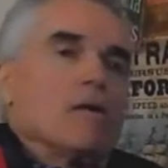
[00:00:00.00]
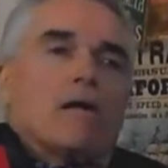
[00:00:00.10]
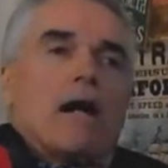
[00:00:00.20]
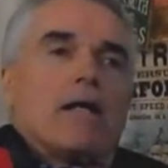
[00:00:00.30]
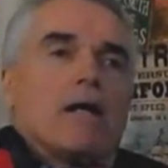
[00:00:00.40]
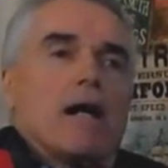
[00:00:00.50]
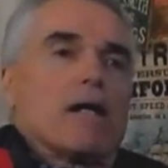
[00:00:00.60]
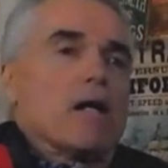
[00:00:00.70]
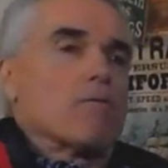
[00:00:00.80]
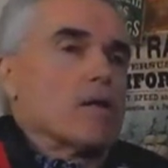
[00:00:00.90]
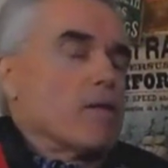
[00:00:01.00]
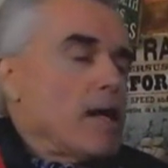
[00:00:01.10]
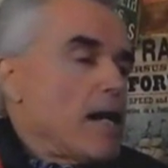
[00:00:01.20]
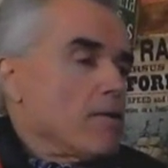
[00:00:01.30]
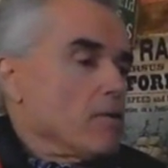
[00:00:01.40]
I, I got rid of
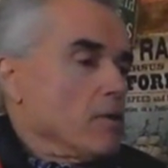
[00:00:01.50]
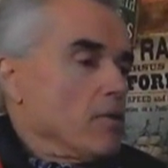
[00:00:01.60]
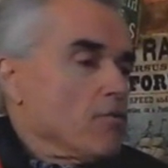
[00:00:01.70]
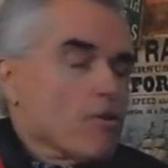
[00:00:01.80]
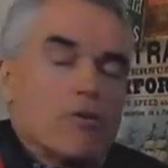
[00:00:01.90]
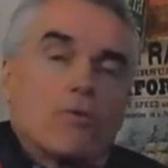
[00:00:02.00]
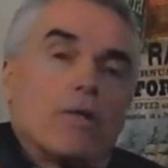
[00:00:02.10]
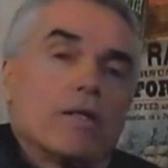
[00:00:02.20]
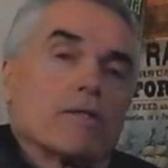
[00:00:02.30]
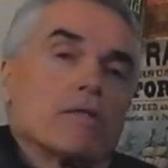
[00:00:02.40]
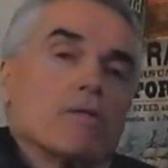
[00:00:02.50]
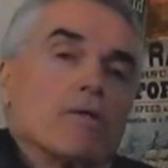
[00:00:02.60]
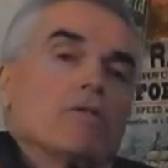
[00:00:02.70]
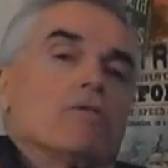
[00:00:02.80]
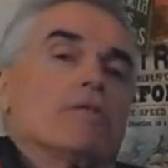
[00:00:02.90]
that uh, forthwith and
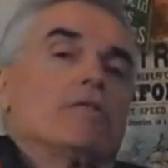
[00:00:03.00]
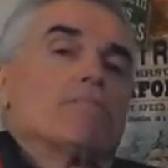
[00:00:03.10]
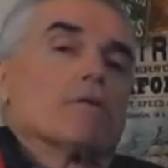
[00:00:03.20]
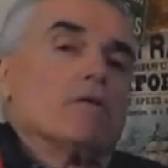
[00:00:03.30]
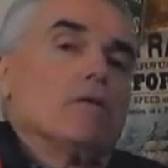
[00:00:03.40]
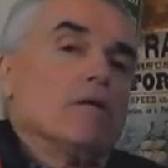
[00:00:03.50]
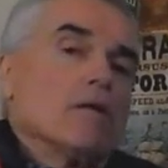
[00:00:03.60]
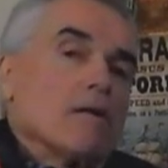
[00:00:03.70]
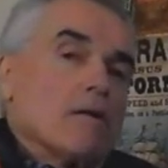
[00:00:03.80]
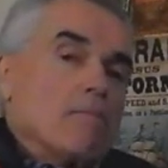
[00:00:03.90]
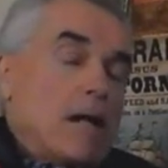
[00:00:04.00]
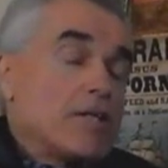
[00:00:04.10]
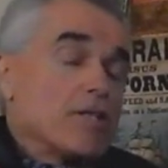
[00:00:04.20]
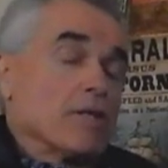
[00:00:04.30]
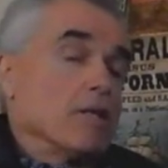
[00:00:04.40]
went to a typical
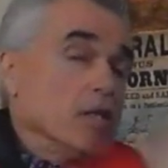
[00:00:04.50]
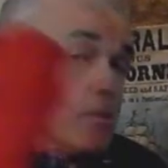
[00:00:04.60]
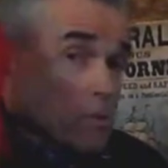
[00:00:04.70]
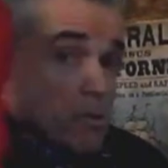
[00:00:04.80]
bicycle helmet